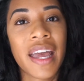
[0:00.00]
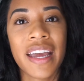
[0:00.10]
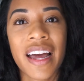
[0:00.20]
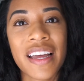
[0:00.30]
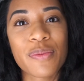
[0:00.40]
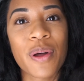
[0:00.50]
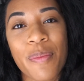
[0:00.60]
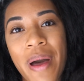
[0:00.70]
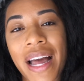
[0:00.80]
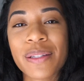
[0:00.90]
Hey guys,
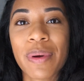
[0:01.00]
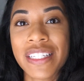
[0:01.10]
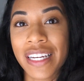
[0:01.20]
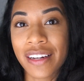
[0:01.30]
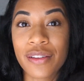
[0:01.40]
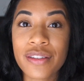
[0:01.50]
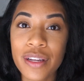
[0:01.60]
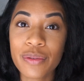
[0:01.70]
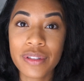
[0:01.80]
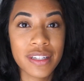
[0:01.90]
welcome back to my channel.
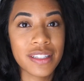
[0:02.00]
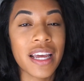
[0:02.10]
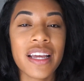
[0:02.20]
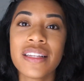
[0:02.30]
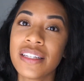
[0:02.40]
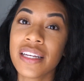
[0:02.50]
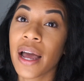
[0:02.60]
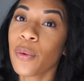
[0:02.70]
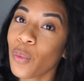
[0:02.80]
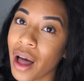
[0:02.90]
So today's
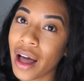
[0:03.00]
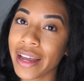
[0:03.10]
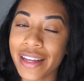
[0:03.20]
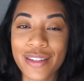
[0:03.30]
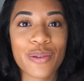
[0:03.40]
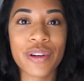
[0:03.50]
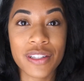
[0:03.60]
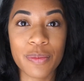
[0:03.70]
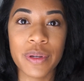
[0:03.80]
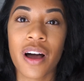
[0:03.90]
DIY is going
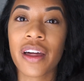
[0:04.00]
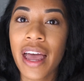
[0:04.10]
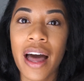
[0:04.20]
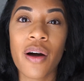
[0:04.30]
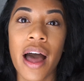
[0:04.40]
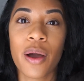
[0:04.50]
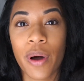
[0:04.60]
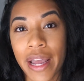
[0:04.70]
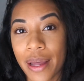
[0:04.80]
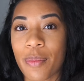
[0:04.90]
to be on how I
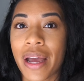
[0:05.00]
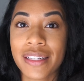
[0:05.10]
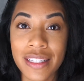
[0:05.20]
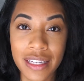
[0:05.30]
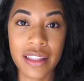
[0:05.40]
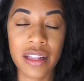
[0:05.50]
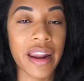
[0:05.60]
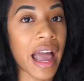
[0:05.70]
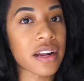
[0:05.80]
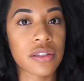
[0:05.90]
whiten my teeth
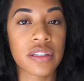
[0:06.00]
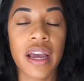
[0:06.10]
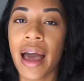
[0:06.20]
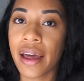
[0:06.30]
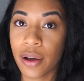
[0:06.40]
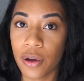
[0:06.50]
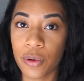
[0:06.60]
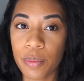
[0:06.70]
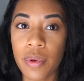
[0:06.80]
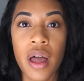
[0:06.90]
naturally at
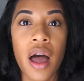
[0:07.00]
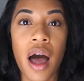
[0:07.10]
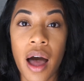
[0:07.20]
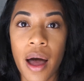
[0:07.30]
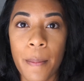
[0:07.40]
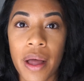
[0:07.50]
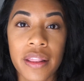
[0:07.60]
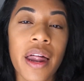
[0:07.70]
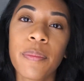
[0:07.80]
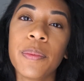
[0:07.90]
home. A
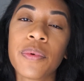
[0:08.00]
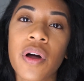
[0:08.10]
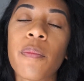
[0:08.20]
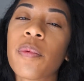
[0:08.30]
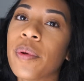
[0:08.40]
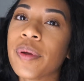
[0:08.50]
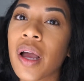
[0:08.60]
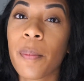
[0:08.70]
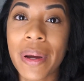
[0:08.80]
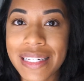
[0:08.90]
lot of people compliment me
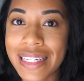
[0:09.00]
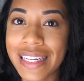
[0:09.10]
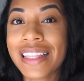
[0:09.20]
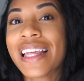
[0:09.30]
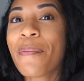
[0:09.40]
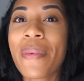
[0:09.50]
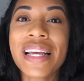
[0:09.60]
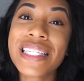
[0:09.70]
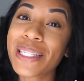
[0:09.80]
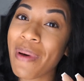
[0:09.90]
on my teeth and my
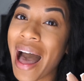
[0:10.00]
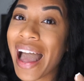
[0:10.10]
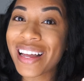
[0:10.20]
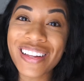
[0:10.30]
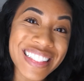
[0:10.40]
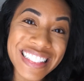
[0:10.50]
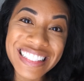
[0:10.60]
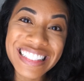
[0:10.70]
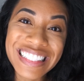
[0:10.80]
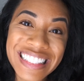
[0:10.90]
smile,
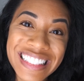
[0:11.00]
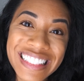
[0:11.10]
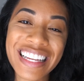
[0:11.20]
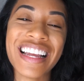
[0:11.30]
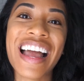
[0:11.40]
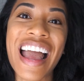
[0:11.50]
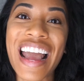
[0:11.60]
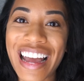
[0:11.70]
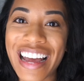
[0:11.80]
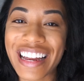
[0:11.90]

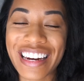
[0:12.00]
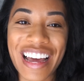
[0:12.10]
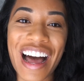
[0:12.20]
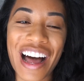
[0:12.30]
and